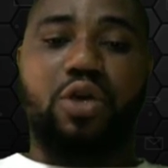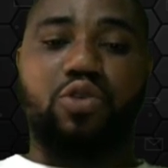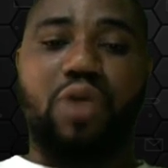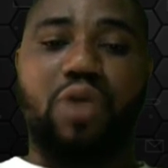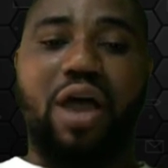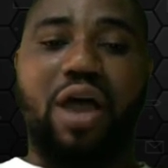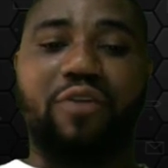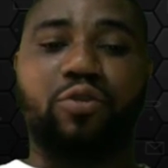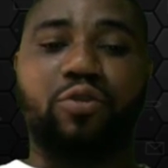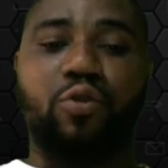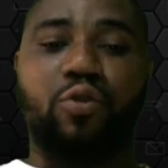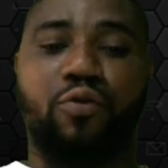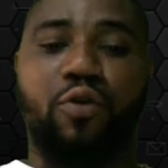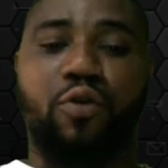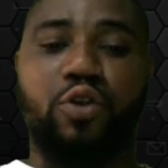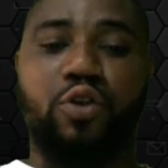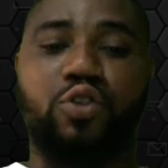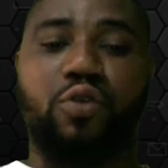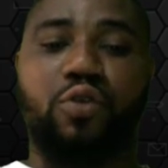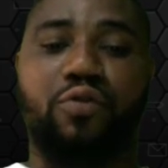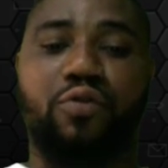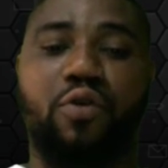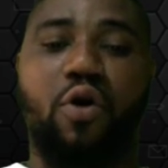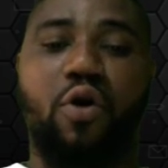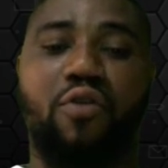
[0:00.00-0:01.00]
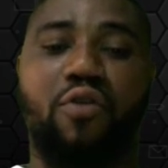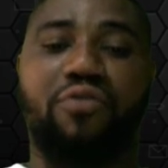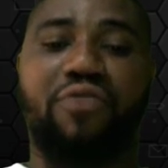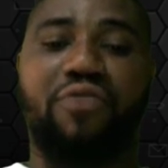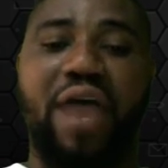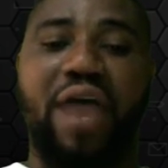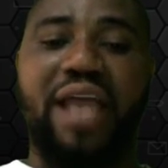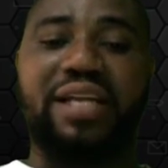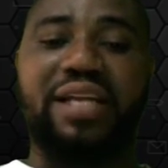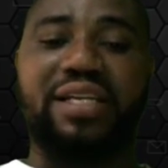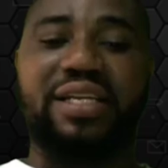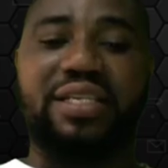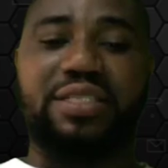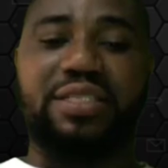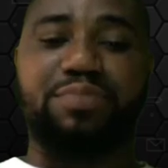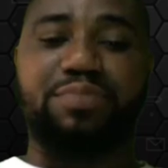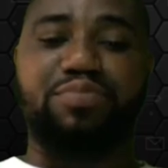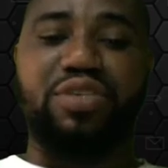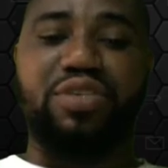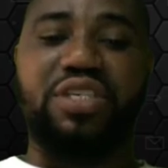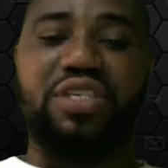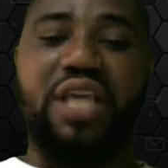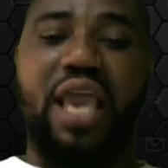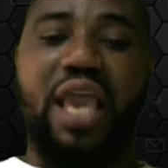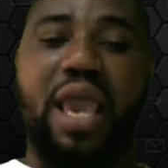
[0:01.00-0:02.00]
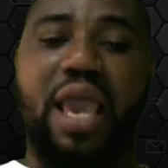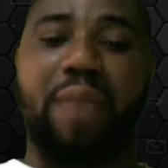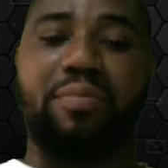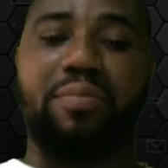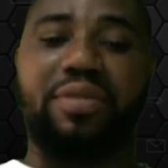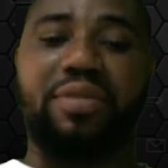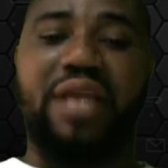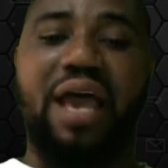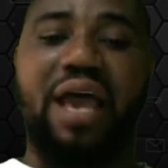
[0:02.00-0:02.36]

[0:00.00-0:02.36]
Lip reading: You have to first of all find this big M.